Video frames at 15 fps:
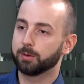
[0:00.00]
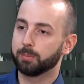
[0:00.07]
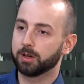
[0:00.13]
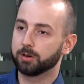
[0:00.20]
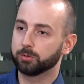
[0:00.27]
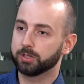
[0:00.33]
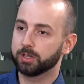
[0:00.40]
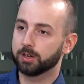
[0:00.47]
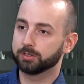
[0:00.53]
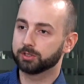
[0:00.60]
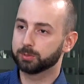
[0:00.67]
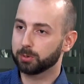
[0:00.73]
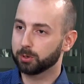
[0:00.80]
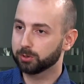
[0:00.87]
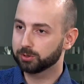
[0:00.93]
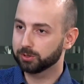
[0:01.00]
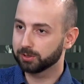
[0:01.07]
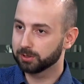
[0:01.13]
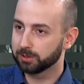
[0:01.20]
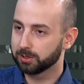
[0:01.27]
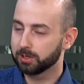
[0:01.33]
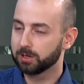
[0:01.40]
Manukyan, spoke
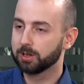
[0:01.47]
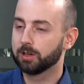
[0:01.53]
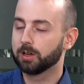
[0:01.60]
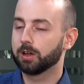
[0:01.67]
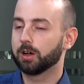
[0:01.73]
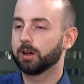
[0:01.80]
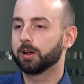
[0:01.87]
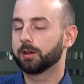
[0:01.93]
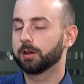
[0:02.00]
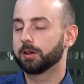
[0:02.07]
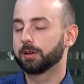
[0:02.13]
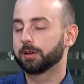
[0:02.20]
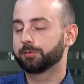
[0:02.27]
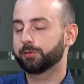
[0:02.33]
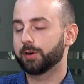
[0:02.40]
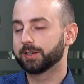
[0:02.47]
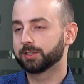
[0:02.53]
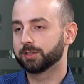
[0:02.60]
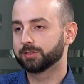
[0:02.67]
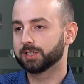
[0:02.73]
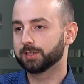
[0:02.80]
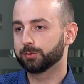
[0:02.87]
to a
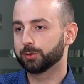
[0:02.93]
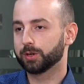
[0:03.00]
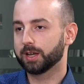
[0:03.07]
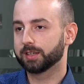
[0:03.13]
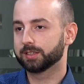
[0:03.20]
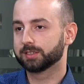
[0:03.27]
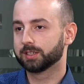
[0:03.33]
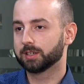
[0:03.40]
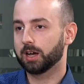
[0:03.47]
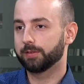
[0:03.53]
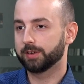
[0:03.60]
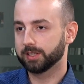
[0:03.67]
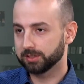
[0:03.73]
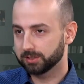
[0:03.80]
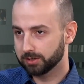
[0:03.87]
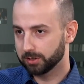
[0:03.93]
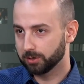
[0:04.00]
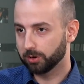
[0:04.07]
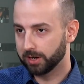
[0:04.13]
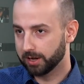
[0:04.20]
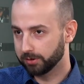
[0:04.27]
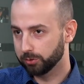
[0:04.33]
friend of CivilNet, Avedis
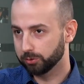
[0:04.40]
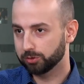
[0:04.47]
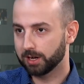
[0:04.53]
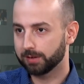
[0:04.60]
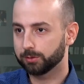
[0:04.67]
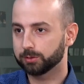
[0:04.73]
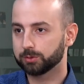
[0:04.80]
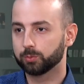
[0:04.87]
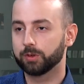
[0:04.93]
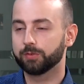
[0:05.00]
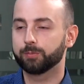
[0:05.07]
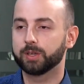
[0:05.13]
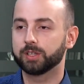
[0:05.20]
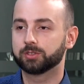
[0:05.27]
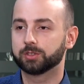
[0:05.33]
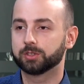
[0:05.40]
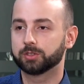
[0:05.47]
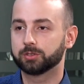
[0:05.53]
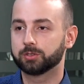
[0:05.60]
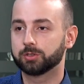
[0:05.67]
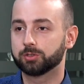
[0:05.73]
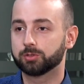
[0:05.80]
Krikorian, who traveled with me to
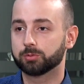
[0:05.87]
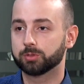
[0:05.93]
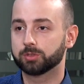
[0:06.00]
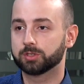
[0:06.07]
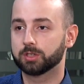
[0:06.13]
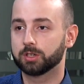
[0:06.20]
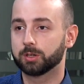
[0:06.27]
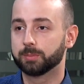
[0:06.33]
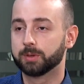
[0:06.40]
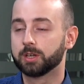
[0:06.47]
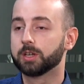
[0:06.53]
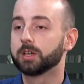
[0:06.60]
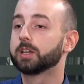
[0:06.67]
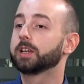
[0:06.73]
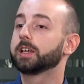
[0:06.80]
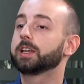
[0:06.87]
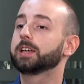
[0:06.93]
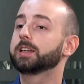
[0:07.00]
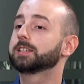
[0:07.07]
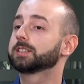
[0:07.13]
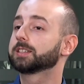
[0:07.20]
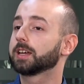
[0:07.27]
Jerusalem.
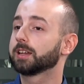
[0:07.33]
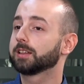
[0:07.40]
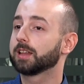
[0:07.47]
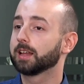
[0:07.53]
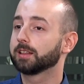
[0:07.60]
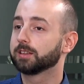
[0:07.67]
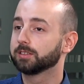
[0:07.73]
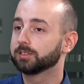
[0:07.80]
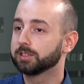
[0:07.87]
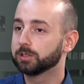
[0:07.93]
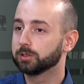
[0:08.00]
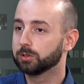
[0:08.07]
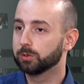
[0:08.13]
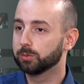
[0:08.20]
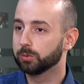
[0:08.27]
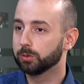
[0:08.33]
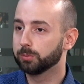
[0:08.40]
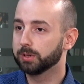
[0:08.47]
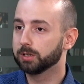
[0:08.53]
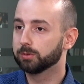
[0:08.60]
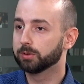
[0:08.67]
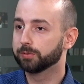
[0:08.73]
He said that the deal will
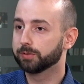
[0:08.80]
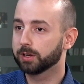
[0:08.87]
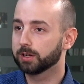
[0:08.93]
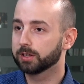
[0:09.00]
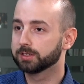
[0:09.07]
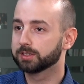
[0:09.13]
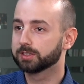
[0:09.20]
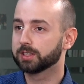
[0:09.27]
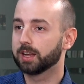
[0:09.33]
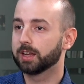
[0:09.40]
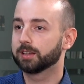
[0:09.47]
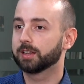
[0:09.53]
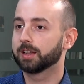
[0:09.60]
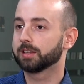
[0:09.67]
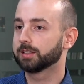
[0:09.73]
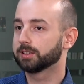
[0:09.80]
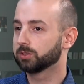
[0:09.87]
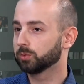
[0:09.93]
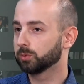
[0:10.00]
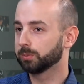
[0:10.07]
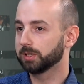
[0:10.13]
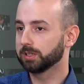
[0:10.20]
be reversed and that
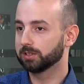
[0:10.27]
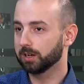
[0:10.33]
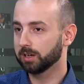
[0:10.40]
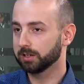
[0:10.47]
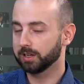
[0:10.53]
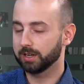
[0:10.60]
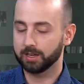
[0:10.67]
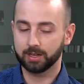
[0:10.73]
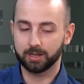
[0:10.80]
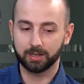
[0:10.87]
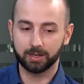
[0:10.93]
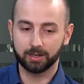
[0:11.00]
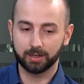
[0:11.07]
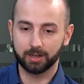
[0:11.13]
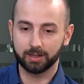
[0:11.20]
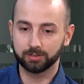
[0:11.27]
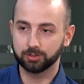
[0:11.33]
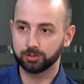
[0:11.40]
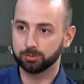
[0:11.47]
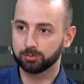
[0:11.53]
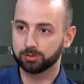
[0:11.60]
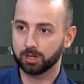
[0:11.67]
this will be done in
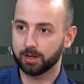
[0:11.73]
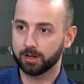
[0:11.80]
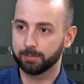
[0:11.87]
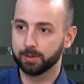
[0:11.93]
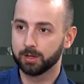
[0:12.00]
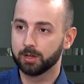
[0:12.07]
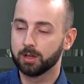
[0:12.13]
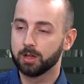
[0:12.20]
due time.